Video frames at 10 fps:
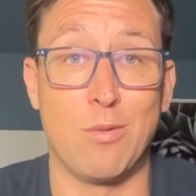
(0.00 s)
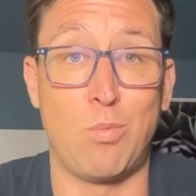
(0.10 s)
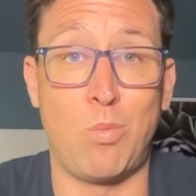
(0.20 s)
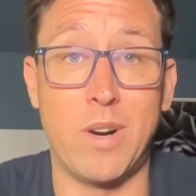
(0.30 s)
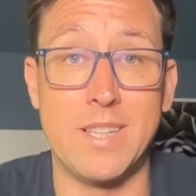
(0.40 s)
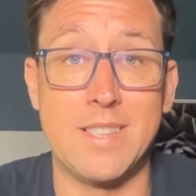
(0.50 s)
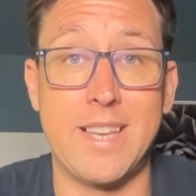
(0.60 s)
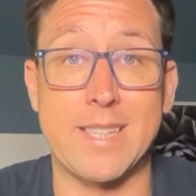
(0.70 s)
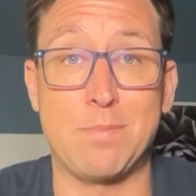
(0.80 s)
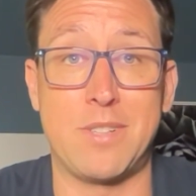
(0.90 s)
what is the
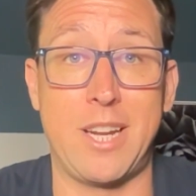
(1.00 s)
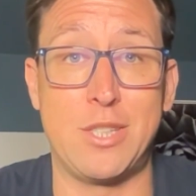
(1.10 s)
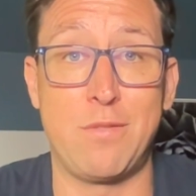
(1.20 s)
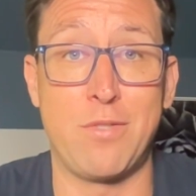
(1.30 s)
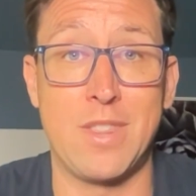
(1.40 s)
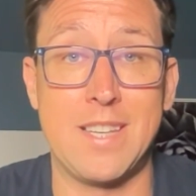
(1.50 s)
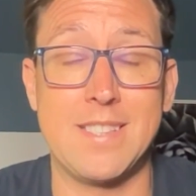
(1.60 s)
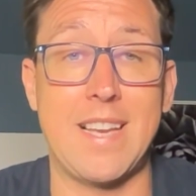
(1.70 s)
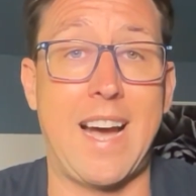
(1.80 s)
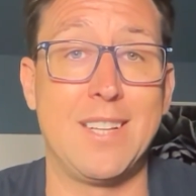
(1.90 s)
explanation for this?
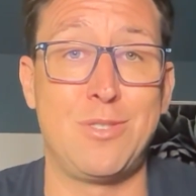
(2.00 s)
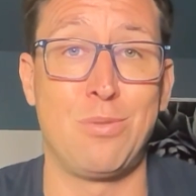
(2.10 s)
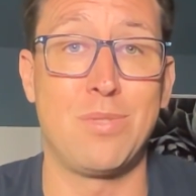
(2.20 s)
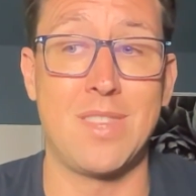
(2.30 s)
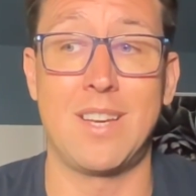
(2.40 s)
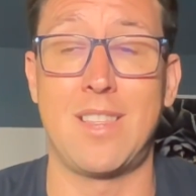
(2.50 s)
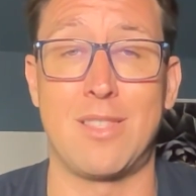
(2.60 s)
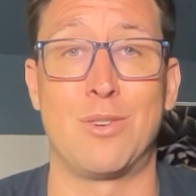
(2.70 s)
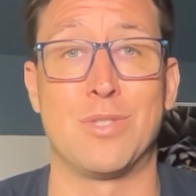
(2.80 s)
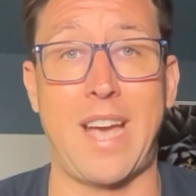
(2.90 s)
I don't think that
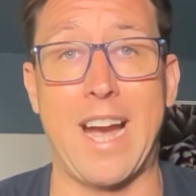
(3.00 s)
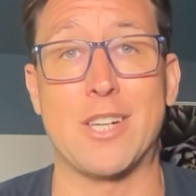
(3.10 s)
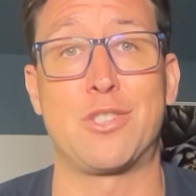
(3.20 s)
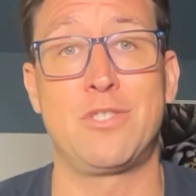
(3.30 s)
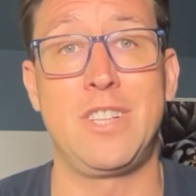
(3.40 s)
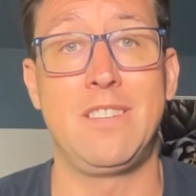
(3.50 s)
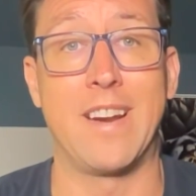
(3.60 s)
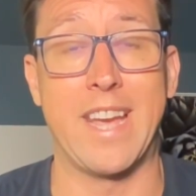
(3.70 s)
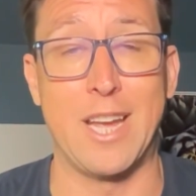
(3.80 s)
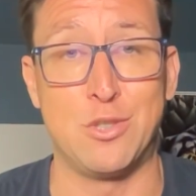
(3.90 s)
there's actually
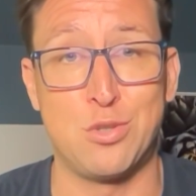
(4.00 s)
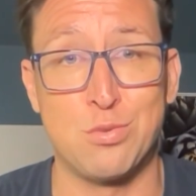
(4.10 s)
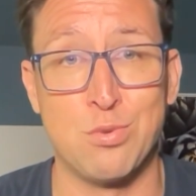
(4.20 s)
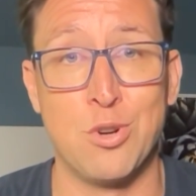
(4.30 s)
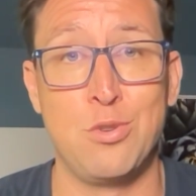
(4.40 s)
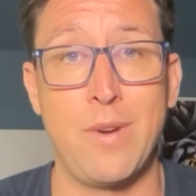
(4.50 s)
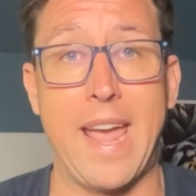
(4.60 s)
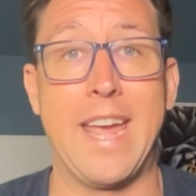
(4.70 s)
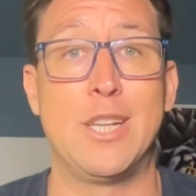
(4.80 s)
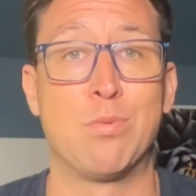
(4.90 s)
like a true
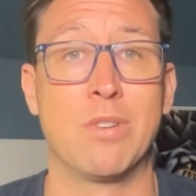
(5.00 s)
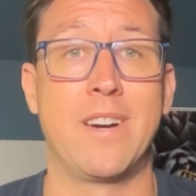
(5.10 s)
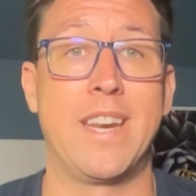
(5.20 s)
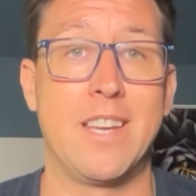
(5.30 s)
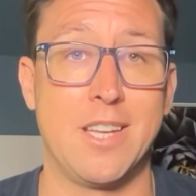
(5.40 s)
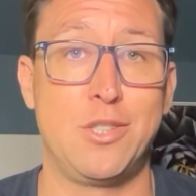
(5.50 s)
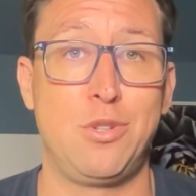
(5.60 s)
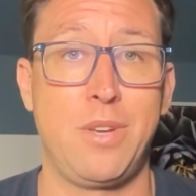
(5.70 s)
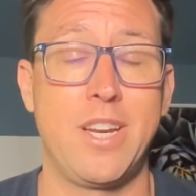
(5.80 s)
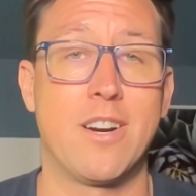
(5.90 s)
age-related issue
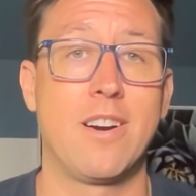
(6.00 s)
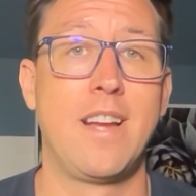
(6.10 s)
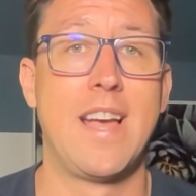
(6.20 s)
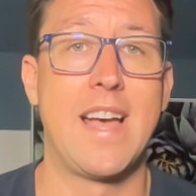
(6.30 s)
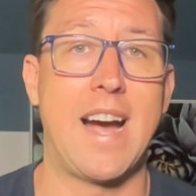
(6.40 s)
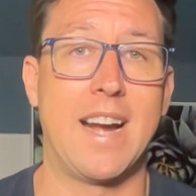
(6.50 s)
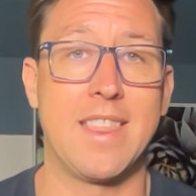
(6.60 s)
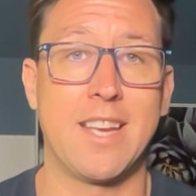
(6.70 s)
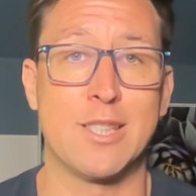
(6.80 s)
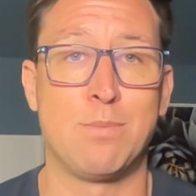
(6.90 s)
here. I
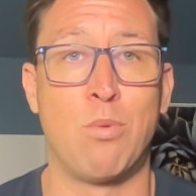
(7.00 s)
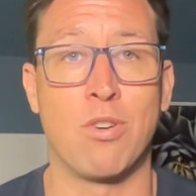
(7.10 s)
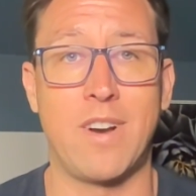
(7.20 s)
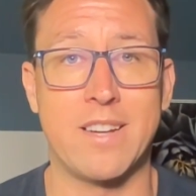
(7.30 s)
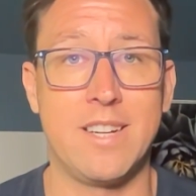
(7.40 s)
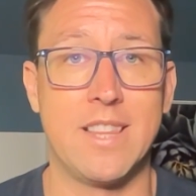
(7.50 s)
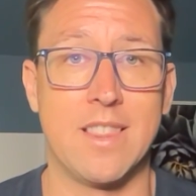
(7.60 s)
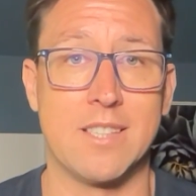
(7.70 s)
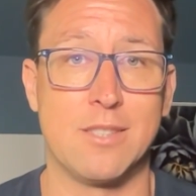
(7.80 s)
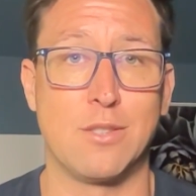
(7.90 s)
think it's more likely that
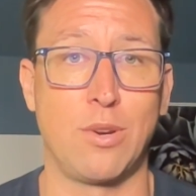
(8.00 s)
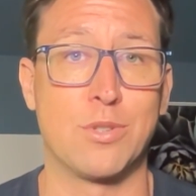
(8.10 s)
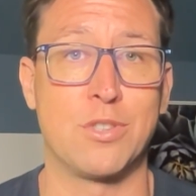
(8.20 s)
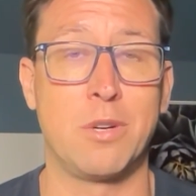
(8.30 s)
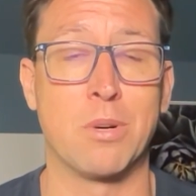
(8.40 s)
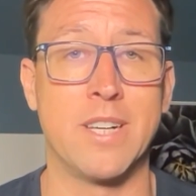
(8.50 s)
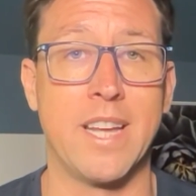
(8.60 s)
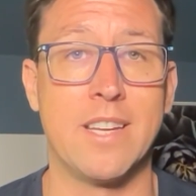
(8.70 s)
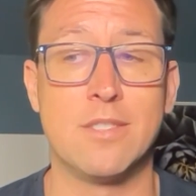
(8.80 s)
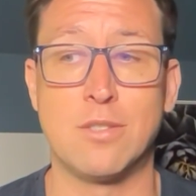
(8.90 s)
this is socially
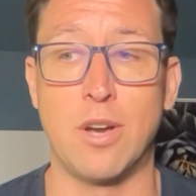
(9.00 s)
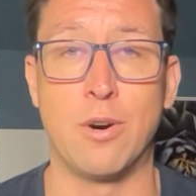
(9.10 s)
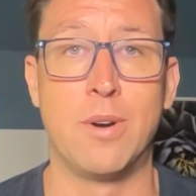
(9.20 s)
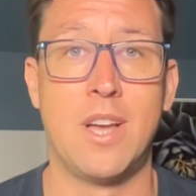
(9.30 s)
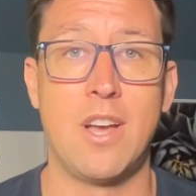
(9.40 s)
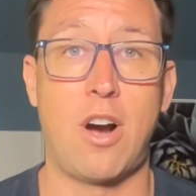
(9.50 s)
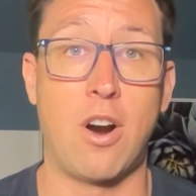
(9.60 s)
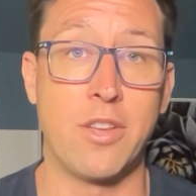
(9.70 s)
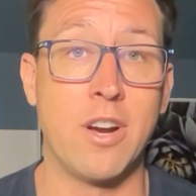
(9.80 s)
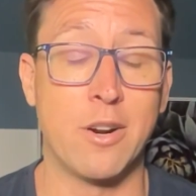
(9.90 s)
related. So are
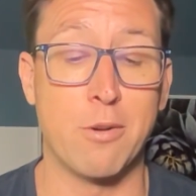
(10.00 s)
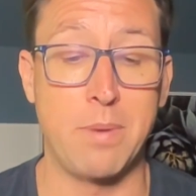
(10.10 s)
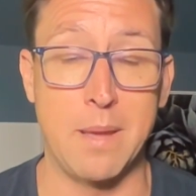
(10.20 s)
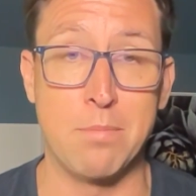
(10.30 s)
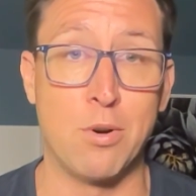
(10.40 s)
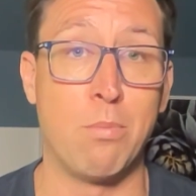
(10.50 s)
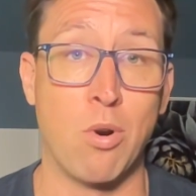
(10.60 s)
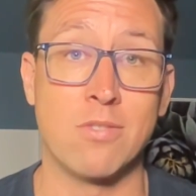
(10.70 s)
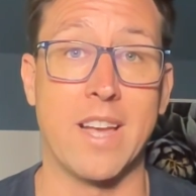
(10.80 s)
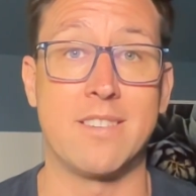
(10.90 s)
younger people
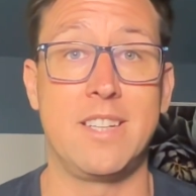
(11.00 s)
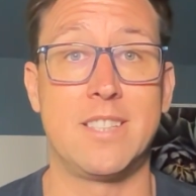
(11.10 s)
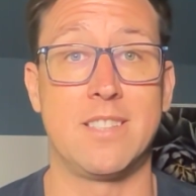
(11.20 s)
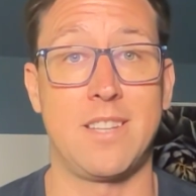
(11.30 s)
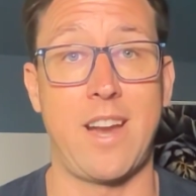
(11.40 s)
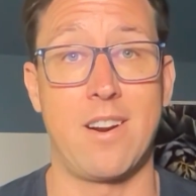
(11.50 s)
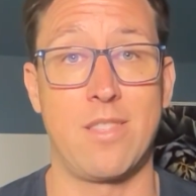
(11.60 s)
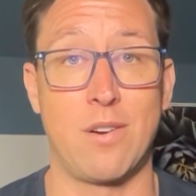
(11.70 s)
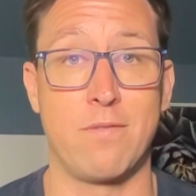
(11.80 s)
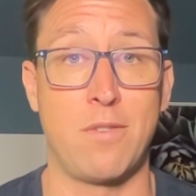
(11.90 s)
more likely to carry
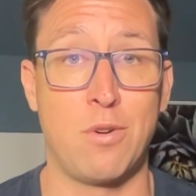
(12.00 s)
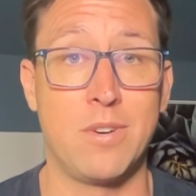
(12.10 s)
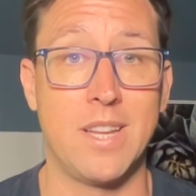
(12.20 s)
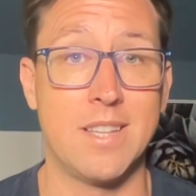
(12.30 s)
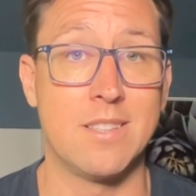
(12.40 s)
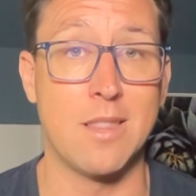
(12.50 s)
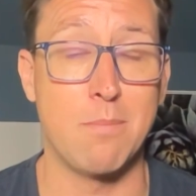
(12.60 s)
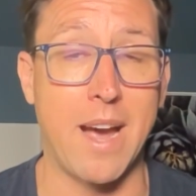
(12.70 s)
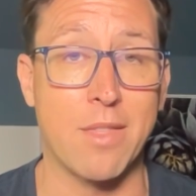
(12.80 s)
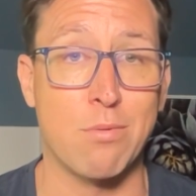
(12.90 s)
their phone into the
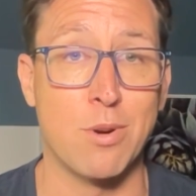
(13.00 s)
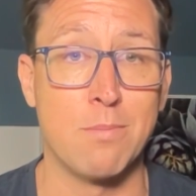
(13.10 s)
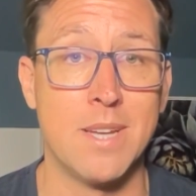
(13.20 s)
bathroom,